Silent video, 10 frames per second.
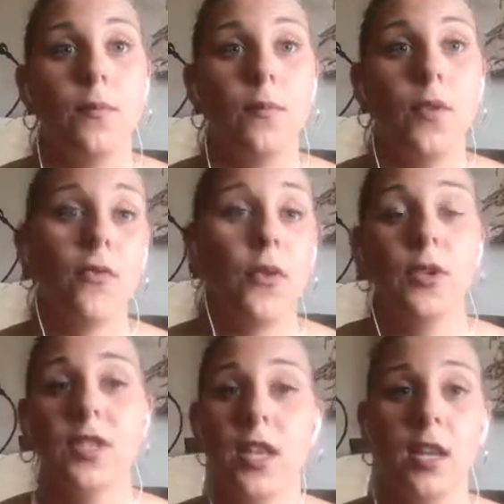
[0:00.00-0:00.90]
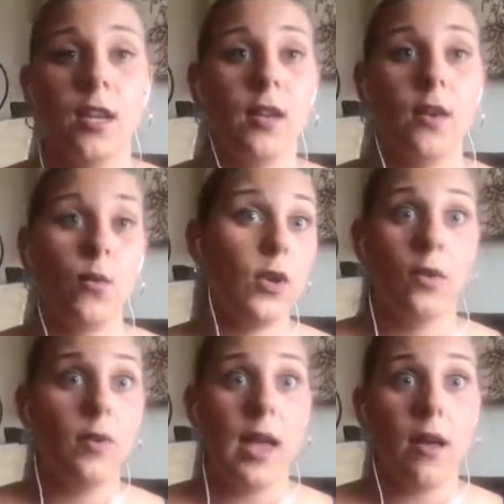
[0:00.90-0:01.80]
the first thing, or
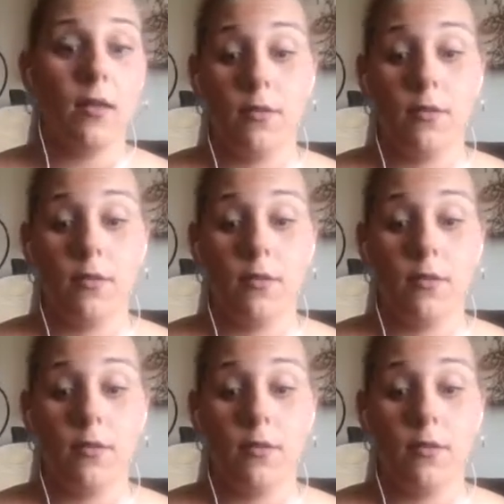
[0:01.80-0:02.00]
you yell,